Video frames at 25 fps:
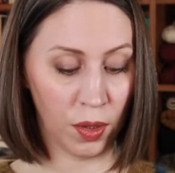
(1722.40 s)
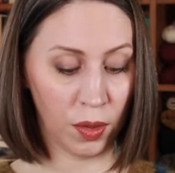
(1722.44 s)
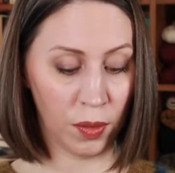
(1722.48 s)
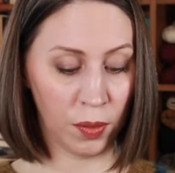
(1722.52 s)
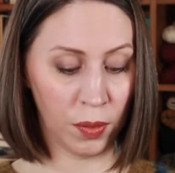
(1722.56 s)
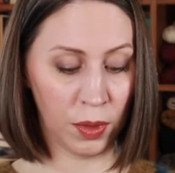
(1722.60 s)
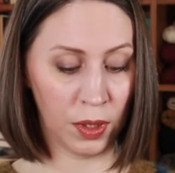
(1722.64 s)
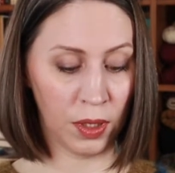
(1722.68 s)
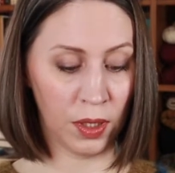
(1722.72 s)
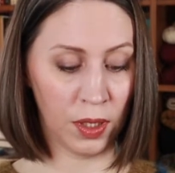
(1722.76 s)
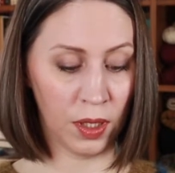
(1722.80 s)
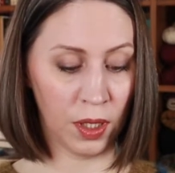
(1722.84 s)

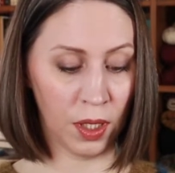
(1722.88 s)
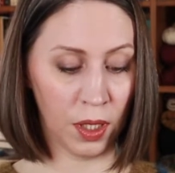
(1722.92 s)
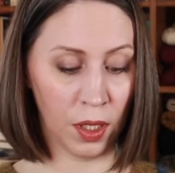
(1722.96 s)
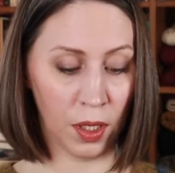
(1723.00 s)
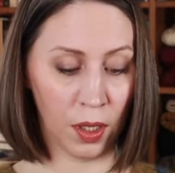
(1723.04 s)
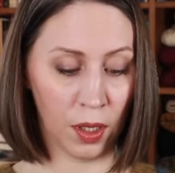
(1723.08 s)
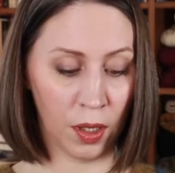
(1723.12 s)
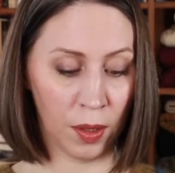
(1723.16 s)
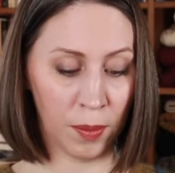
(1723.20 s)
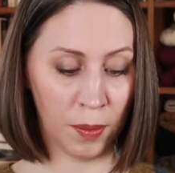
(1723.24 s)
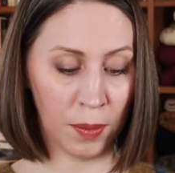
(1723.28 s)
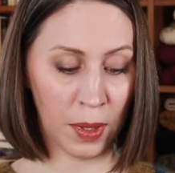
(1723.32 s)
with
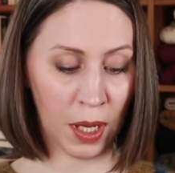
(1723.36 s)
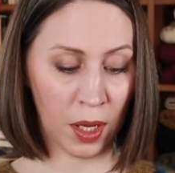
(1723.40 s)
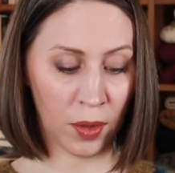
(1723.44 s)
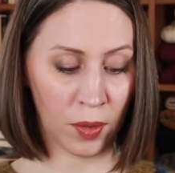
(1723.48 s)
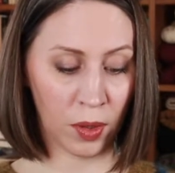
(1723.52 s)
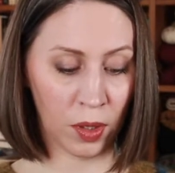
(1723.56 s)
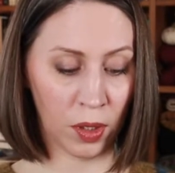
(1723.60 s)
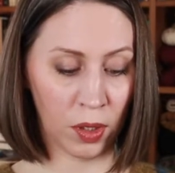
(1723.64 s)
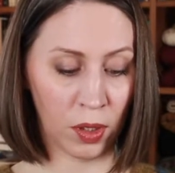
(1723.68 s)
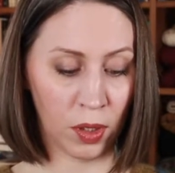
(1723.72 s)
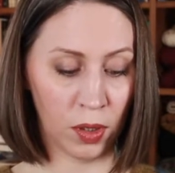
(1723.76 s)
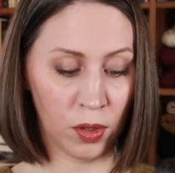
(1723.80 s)
the
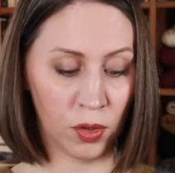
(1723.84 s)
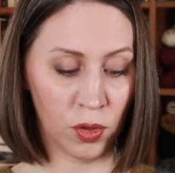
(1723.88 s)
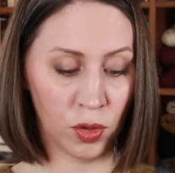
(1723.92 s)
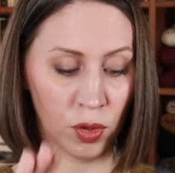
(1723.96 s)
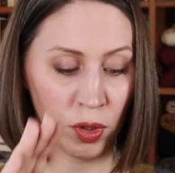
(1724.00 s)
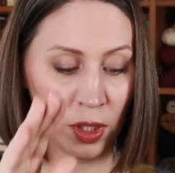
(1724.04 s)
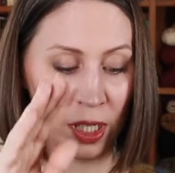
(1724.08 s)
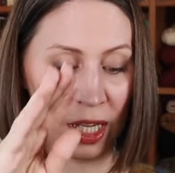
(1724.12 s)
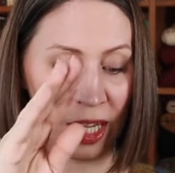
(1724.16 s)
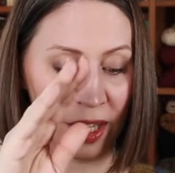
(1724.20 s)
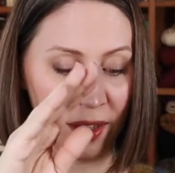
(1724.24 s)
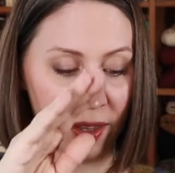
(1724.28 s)
background color to
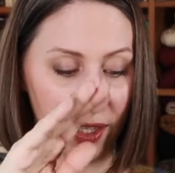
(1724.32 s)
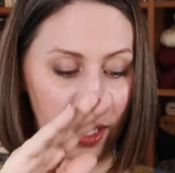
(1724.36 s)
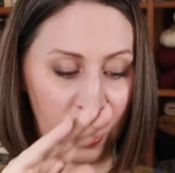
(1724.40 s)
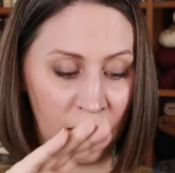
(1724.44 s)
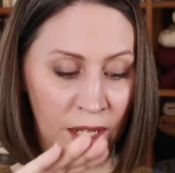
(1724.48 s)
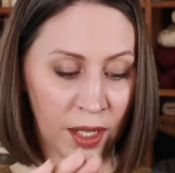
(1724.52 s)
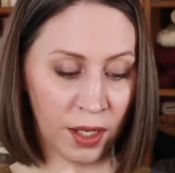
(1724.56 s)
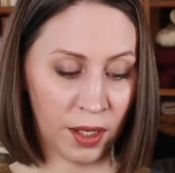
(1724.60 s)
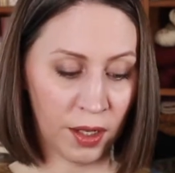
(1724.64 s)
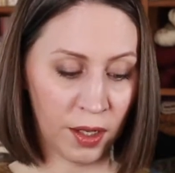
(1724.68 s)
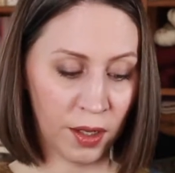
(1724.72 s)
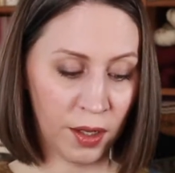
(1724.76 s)
get
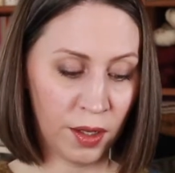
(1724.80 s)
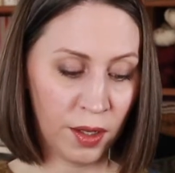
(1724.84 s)
that